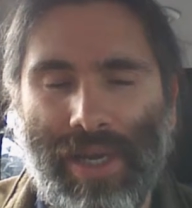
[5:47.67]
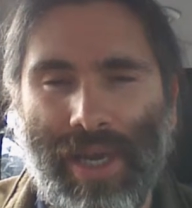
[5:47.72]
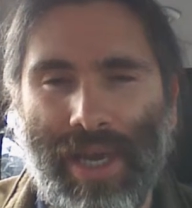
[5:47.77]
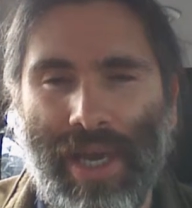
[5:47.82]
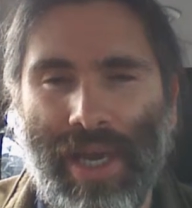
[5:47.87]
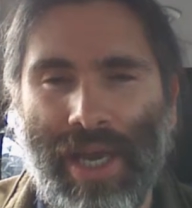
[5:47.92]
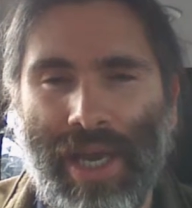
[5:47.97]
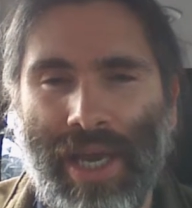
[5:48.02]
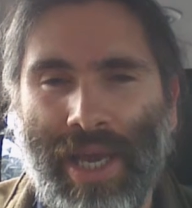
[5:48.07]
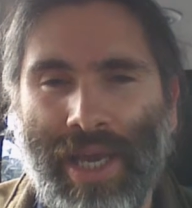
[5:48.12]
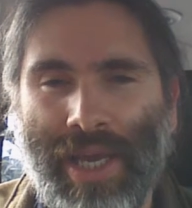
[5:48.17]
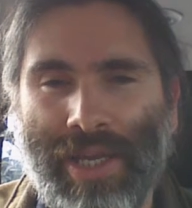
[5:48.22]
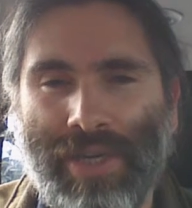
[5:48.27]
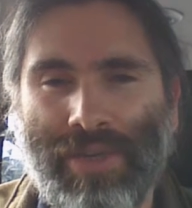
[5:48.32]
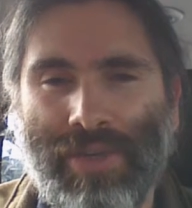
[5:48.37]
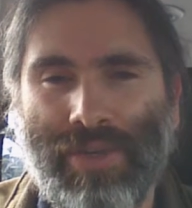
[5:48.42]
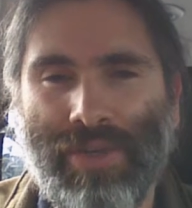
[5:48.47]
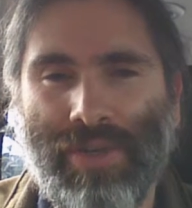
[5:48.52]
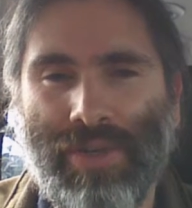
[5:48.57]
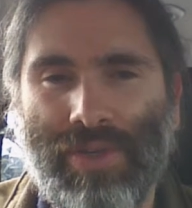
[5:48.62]
and
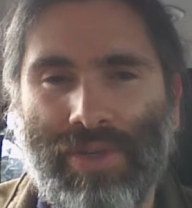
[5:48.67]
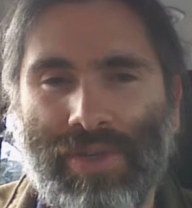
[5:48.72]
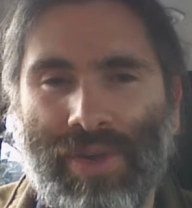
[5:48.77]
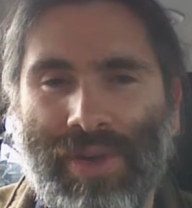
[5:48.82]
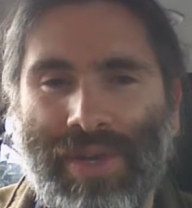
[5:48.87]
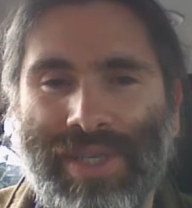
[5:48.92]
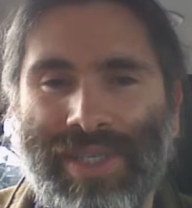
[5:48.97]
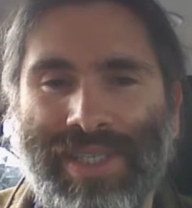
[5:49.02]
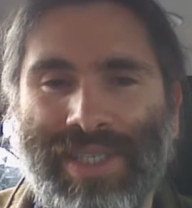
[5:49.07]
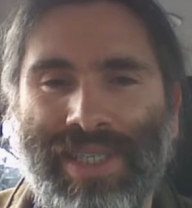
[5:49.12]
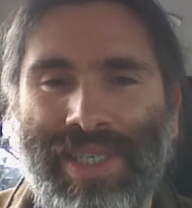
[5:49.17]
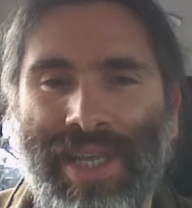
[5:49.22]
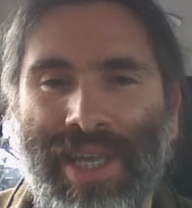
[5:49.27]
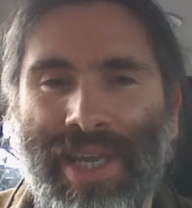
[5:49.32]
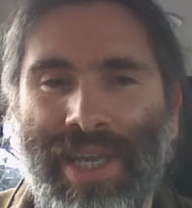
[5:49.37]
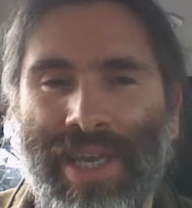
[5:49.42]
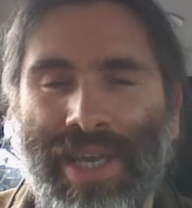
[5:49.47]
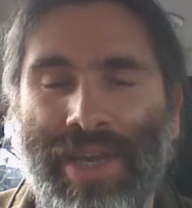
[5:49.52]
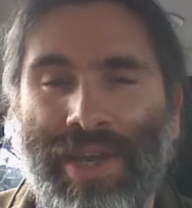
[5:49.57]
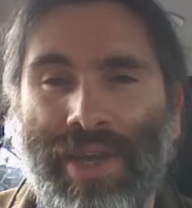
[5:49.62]
trying to
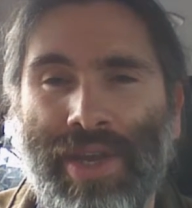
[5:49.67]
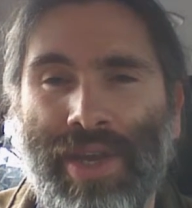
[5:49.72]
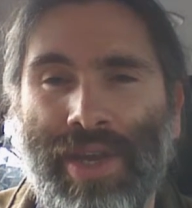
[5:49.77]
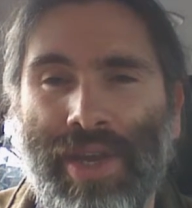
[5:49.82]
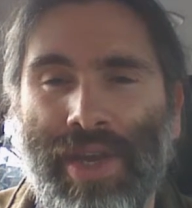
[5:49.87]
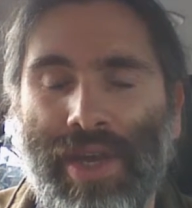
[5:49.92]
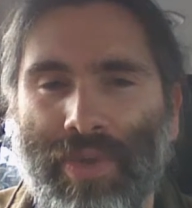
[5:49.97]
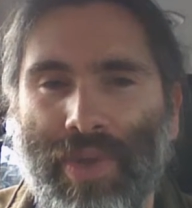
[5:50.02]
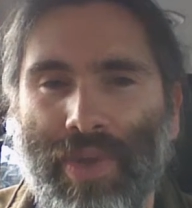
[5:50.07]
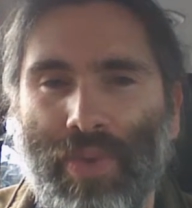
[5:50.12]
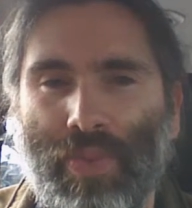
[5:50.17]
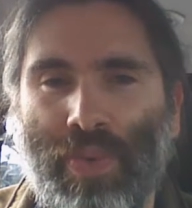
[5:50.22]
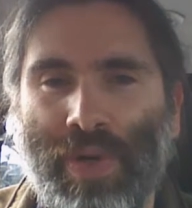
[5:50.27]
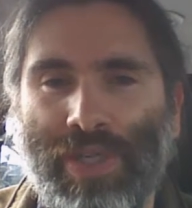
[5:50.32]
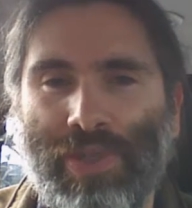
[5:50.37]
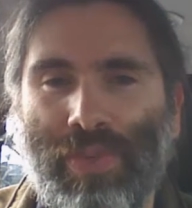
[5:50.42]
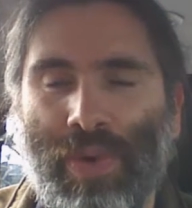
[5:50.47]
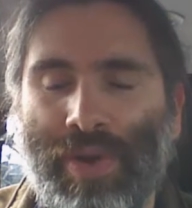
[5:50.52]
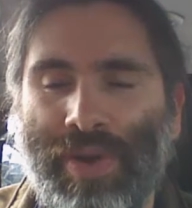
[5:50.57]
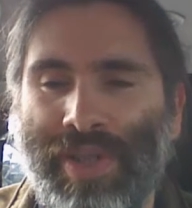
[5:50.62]
see
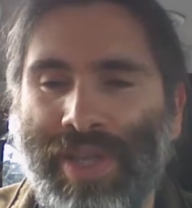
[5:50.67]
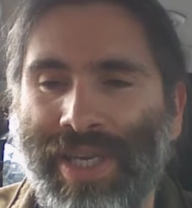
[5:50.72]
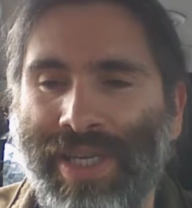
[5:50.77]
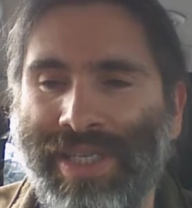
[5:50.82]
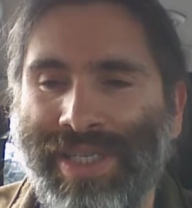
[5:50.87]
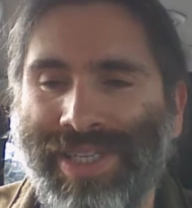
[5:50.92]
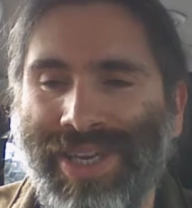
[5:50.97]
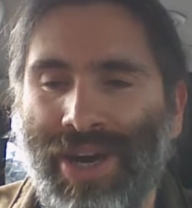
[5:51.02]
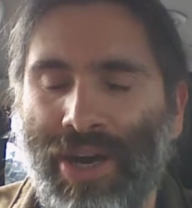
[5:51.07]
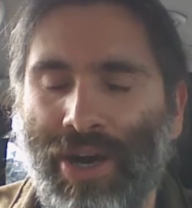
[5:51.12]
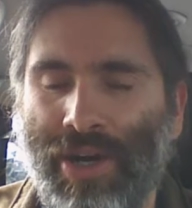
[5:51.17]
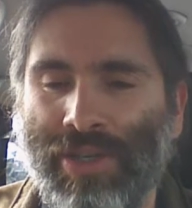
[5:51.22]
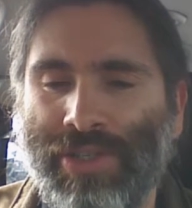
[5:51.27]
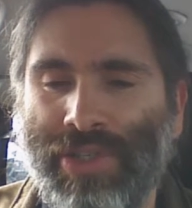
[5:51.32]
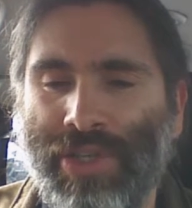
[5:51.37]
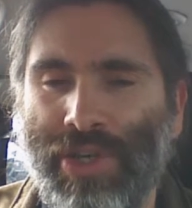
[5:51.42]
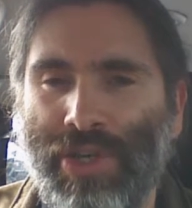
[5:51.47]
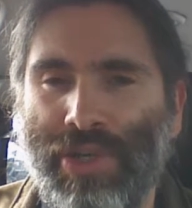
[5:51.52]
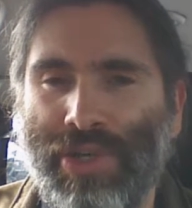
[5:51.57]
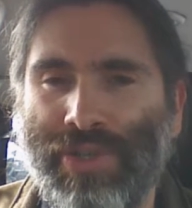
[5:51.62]
which one of these
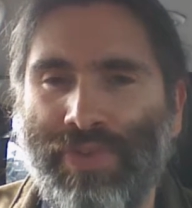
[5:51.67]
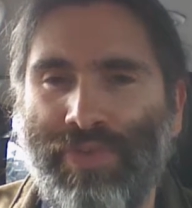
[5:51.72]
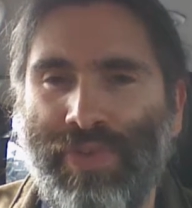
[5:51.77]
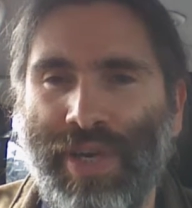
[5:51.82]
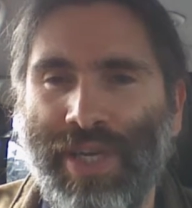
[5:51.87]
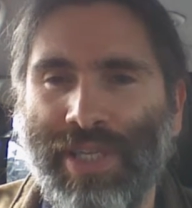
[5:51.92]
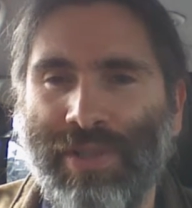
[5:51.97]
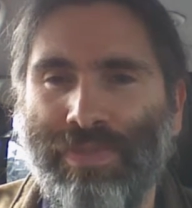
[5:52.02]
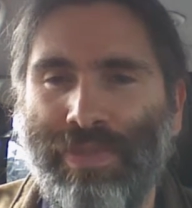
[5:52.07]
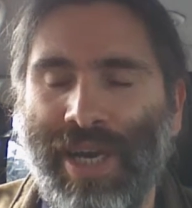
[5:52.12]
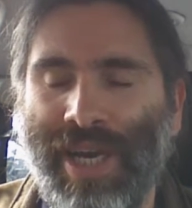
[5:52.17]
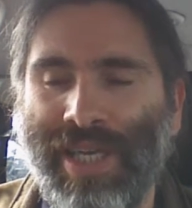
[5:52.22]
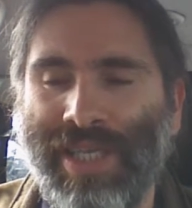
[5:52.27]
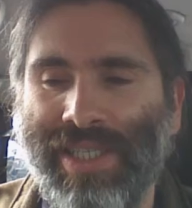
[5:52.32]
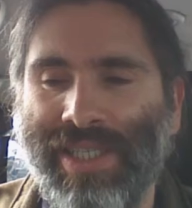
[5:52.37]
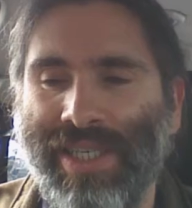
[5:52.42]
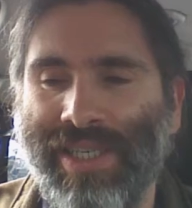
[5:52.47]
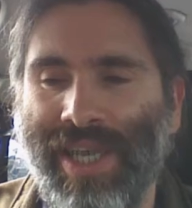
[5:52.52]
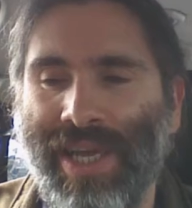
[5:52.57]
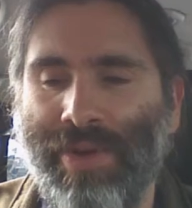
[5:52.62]
cartoons fits
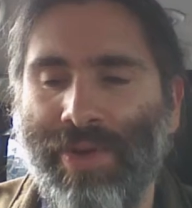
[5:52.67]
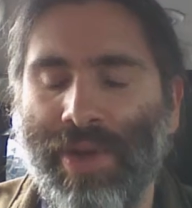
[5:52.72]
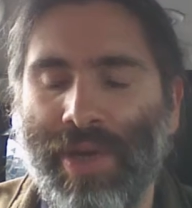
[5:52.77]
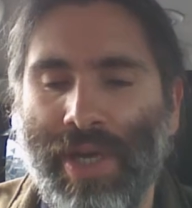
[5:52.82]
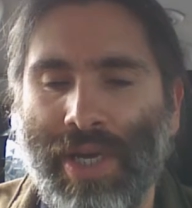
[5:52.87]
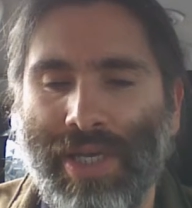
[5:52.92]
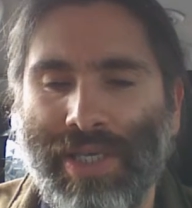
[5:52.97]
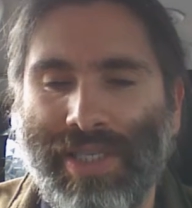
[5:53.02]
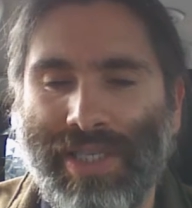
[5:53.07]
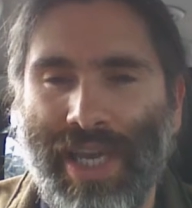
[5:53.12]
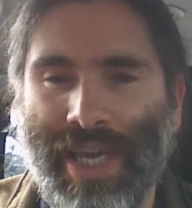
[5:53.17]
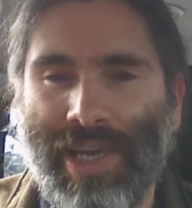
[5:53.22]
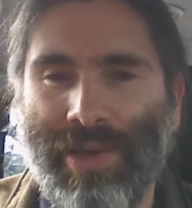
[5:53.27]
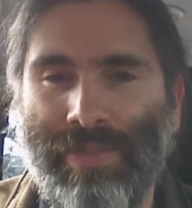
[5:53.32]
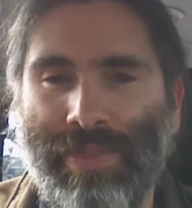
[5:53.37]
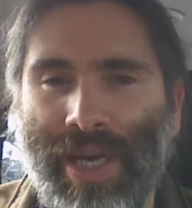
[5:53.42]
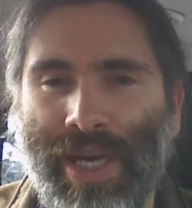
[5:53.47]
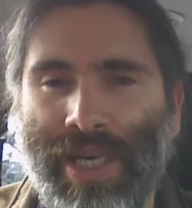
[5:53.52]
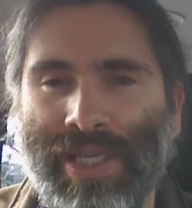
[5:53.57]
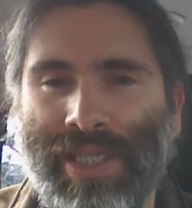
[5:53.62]
best and then
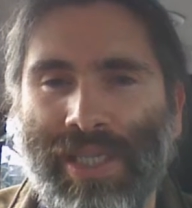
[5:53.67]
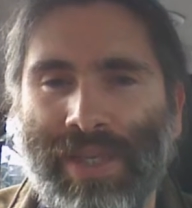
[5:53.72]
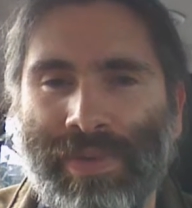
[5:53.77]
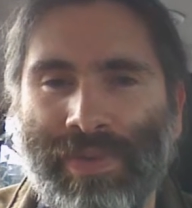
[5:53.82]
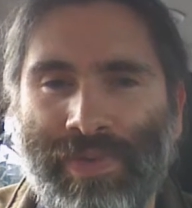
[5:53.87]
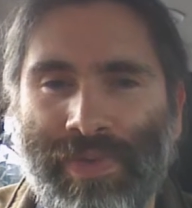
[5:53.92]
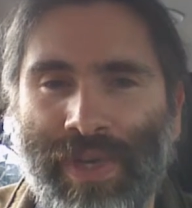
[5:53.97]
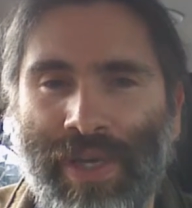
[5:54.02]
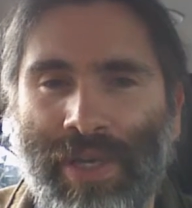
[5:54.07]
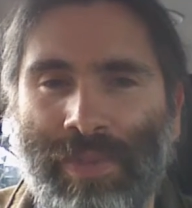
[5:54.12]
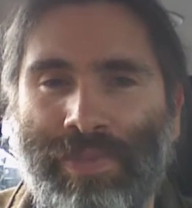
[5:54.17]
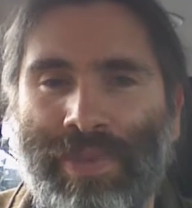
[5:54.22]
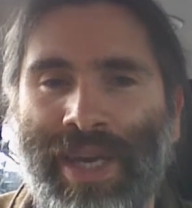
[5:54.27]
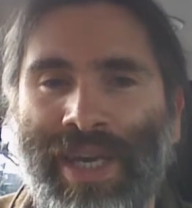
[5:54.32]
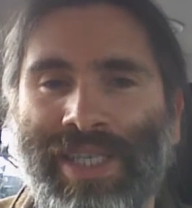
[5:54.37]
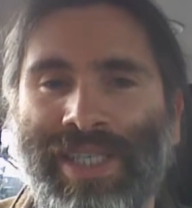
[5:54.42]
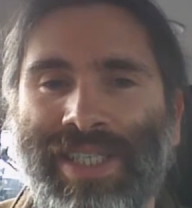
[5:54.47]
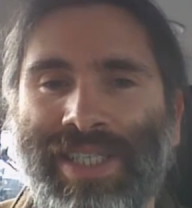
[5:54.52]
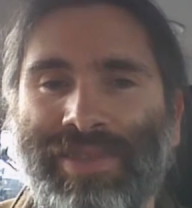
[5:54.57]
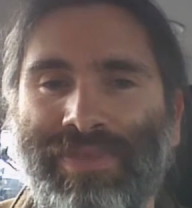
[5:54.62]
second best and third
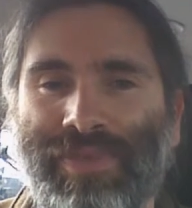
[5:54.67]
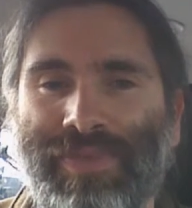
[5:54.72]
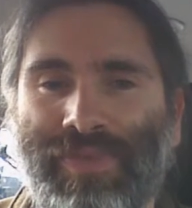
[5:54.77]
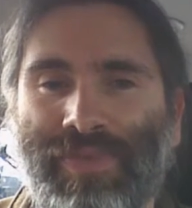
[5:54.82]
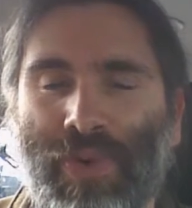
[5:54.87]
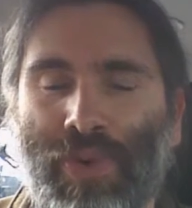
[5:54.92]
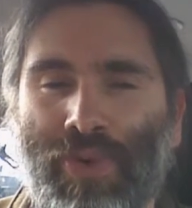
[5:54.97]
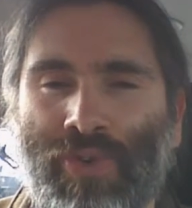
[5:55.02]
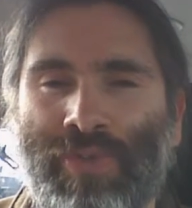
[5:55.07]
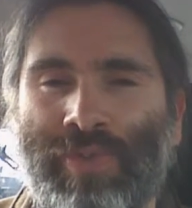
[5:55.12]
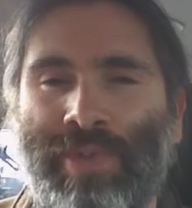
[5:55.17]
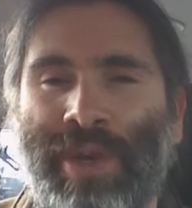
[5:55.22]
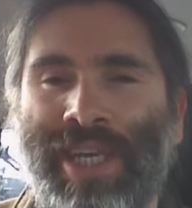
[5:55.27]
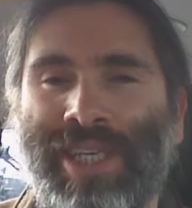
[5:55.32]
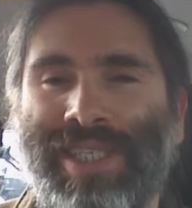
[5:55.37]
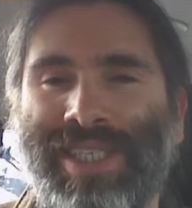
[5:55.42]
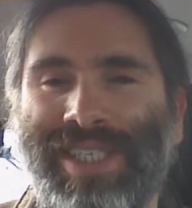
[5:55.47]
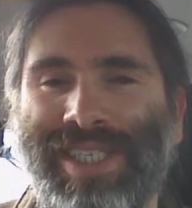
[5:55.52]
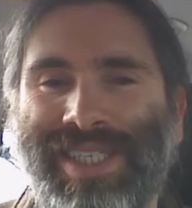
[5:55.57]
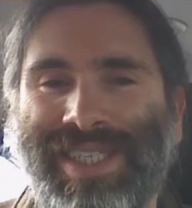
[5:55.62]
best and fourth
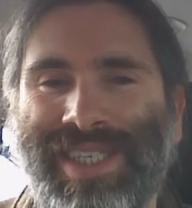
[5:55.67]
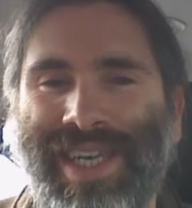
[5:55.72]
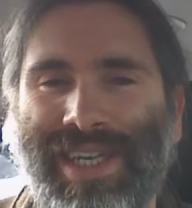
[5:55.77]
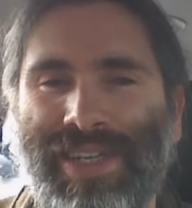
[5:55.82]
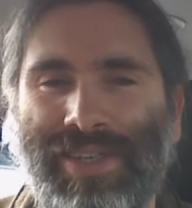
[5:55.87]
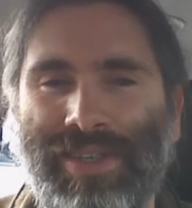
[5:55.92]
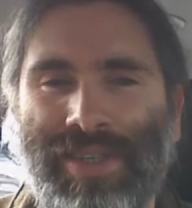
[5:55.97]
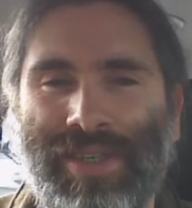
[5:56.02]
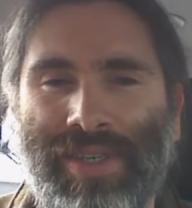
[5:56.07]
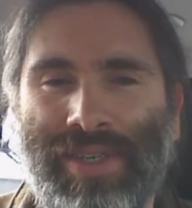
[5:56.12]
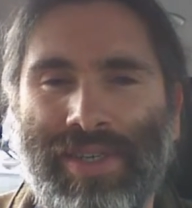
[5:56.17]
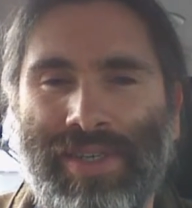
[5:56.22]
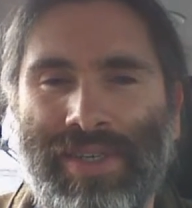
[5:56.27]
best etc